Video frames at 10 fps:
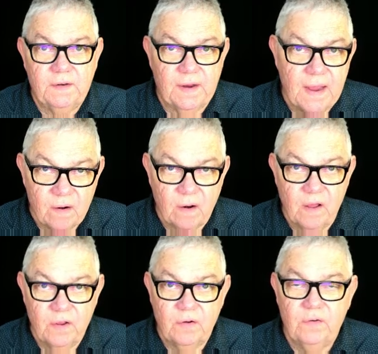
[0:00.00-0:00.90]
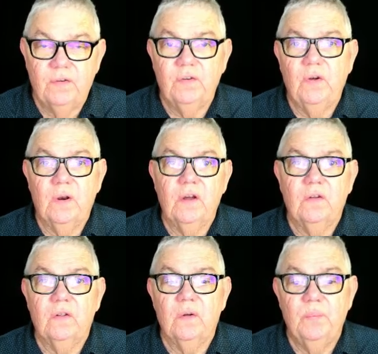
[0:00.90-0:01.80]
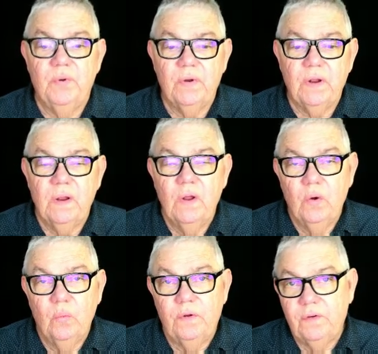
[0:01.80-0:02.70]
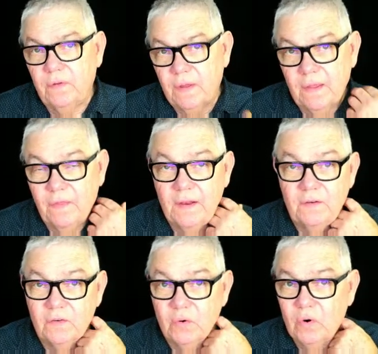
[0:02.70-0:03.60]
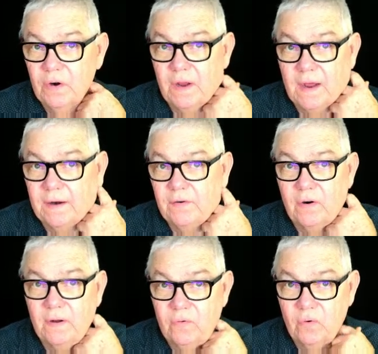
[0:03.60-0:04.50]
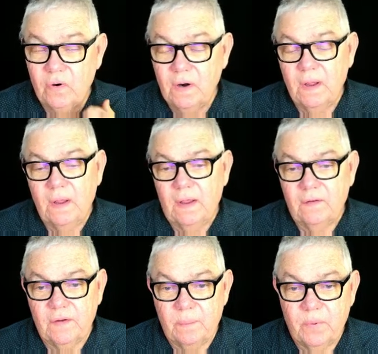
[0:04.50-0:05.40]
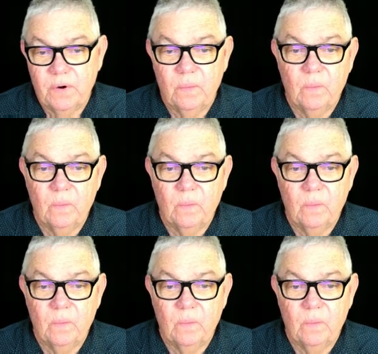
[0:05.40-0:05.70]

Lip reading: downloaded to your local computer, which you can then store on your hard drive or a separate